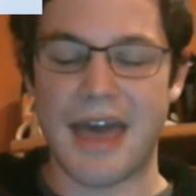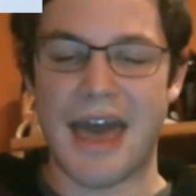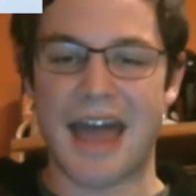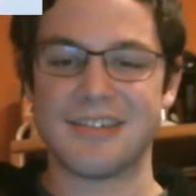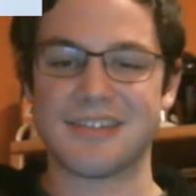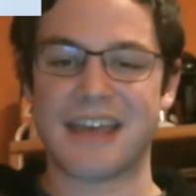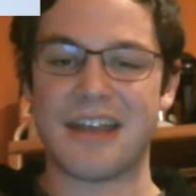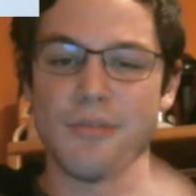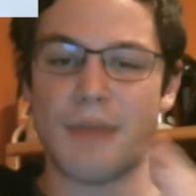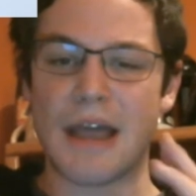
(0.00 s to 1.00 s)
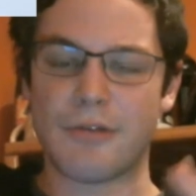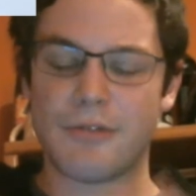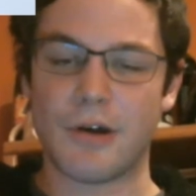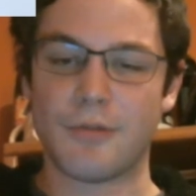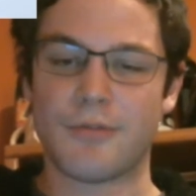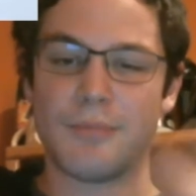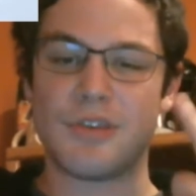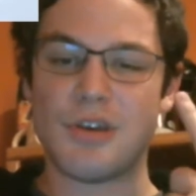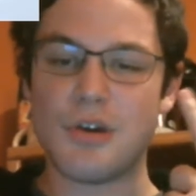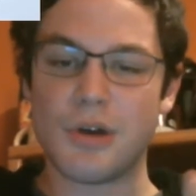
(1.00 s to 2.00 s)
I just got a new microphone from
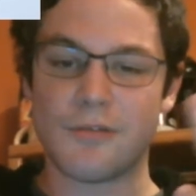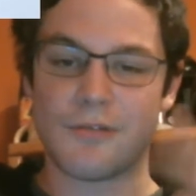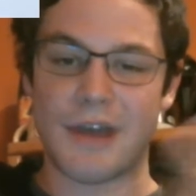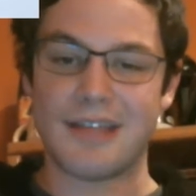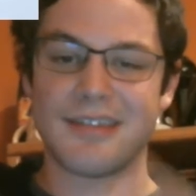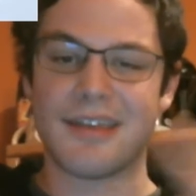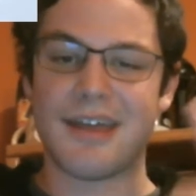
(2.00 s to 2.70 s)
two good friends,